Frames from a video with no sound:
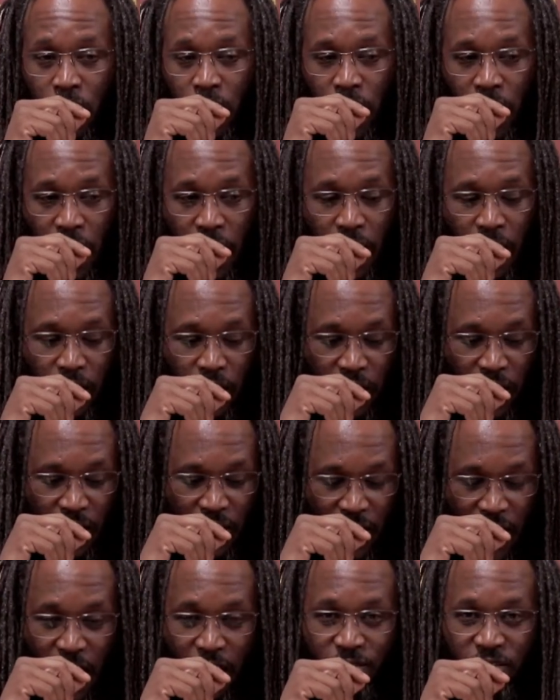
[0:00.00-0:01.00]
and
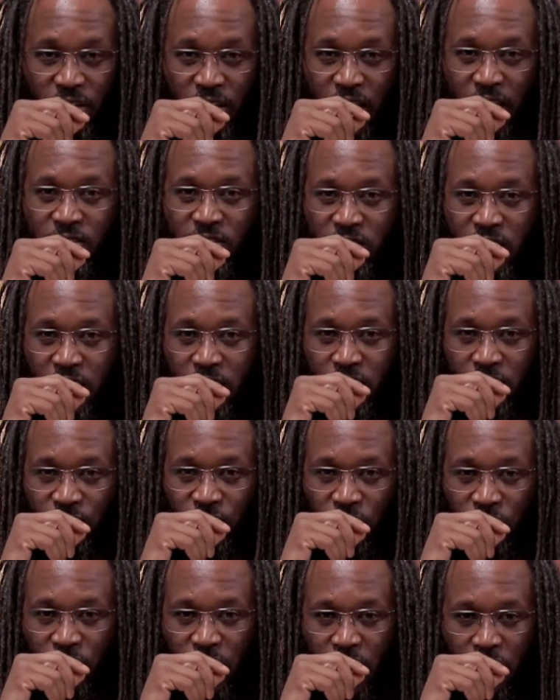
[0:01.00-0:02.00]
have a nest egg
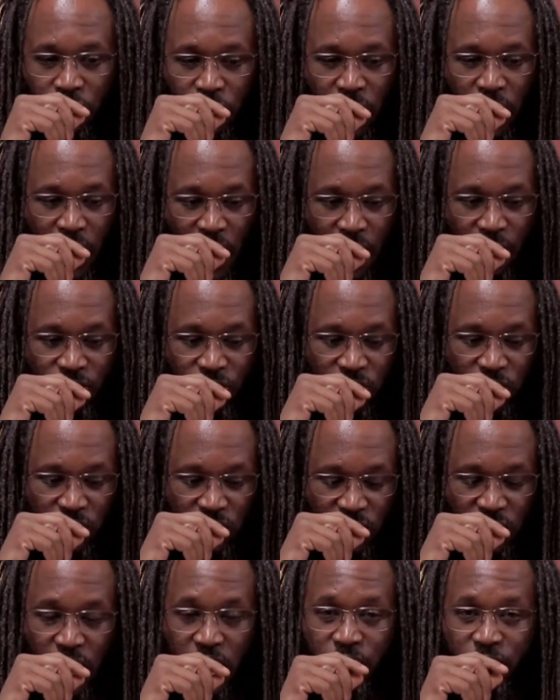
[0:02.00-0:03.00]
for that, right? Have a
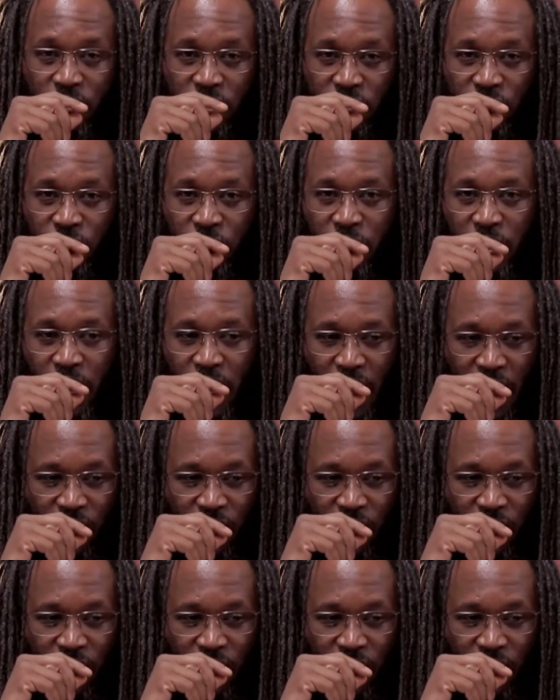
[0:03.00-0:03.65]
savings for that.